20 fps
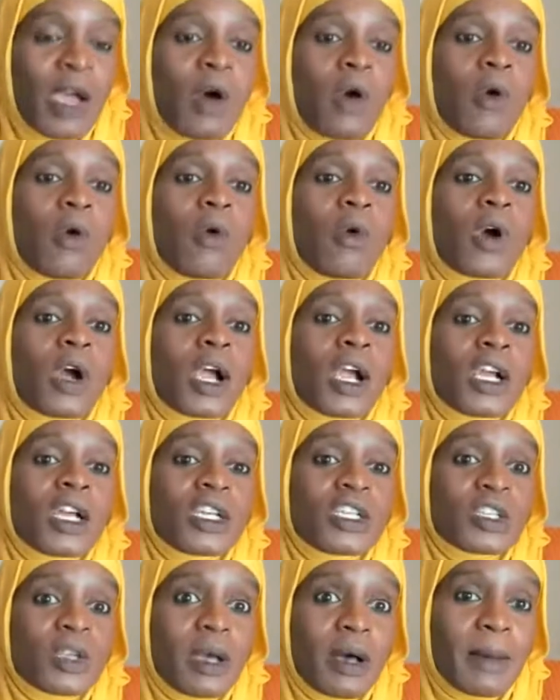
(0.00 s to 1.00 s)
or
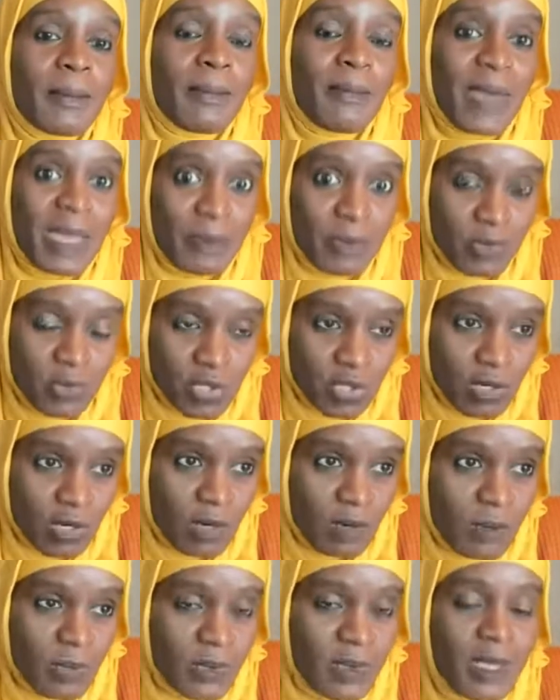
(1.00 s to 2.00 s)
maple
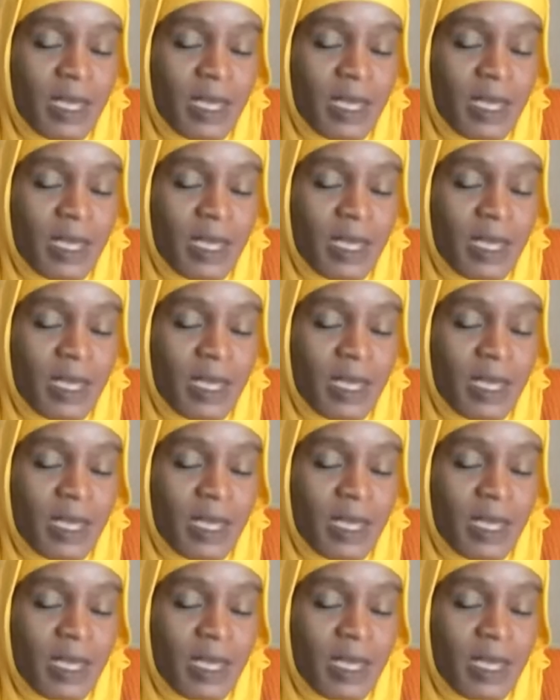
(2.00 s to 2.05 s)
syrup,